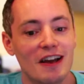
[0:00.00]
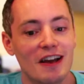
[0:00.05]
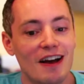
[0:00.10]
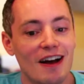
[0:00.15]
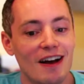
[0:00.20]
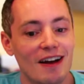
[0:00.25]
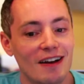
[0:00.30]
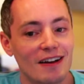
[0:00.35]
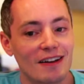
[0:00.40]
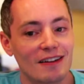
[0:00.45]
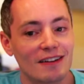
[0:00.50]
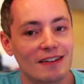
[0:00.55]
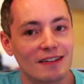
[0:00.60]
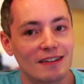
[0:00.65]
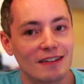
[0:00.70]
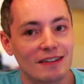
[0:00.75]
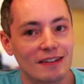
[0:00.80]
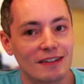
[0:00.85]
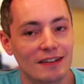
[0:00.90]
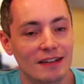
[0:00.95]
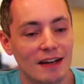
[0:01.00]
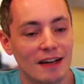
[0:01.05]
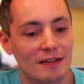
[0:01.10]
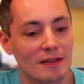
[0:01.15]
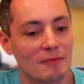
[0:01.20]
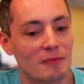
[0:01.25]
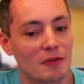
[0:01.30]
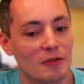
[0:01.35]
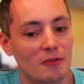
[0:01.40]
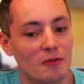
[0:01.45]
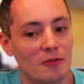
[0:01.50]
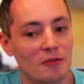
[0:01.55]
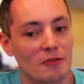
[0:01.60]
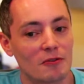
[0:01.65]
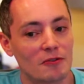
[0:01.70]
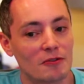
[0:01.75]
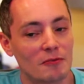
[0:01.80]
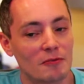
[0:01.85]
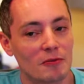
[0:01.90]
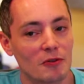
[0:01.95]
got some of
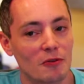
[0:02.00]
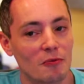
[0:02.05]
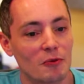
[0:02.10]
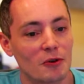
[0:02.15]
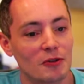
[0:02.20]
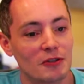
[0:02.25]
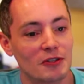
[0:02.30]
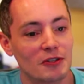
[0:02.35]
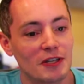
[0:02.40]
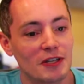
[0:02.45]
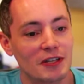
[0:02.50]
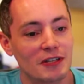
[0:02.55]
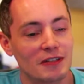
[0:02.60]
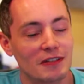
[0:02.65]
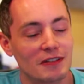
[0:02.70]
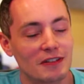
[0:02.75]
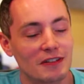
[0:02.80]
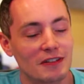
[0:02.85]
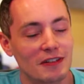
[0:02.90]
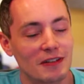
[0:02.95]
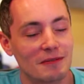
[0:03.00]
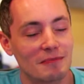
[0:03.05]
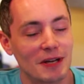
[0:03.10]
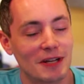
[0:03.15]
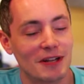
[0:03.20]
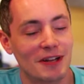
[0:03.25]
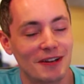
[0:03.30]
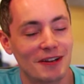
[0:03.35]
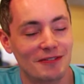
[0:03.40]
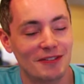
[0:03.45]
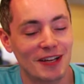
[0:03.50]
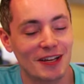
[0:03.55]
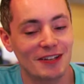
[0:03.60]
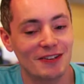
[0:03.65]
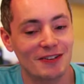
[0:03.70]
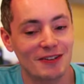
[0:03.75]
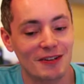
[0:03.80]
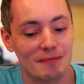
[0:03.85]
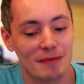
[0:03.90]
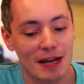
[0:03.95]
the worst things in my life that
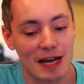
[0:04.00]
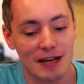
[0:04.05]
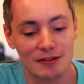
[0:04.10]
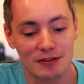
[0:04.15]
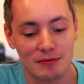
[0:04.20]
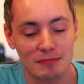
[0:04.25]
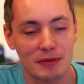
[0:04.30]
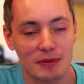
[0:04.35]
you could imagine.